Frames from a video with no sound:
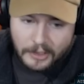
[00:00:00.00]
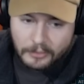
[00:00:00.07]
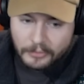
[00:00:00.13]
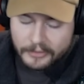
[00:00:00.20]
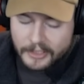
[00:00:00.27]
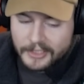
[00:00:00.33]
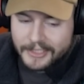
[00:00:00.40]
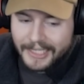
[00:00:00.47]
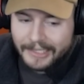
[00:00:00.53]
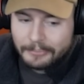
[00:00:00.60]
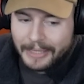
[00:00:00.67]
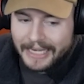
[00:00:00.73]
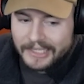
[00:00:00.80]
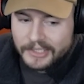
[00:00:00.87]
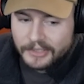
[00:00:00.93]
with the stacked
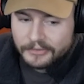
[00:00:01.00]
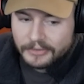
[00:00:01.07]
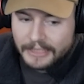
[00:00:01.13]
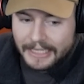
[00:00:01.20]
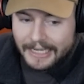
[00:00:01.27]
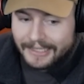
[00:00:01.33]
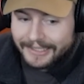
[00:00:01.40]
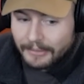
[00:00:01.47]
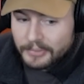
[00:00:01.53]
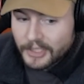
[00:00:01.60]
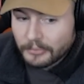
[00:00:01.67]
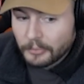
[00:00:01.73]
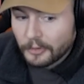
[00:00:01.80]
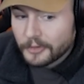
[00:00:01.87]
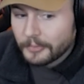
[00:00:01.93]
passive.
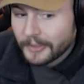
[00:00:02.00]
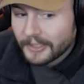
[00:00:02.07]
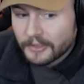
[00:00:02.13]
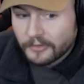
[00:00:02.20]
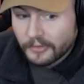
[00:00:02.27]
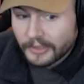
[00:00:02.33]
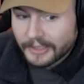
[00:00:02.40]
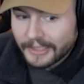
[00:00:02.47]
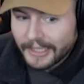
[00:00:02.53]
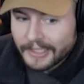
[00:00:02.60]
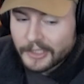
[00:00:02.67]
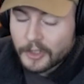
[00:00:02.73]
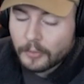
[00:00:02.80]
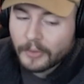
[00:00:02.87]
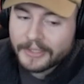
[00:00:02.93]
10% move speed is really
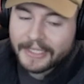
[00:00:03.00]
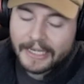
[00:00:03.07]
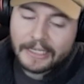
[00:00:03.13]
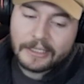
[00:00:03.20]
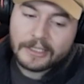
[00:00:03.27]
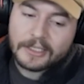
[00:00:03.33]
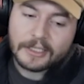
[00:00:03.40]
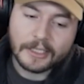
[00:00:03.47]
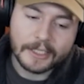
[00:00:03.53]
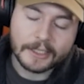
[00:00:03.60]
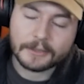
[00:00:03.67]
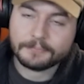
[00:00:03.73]
nice. 2080 is like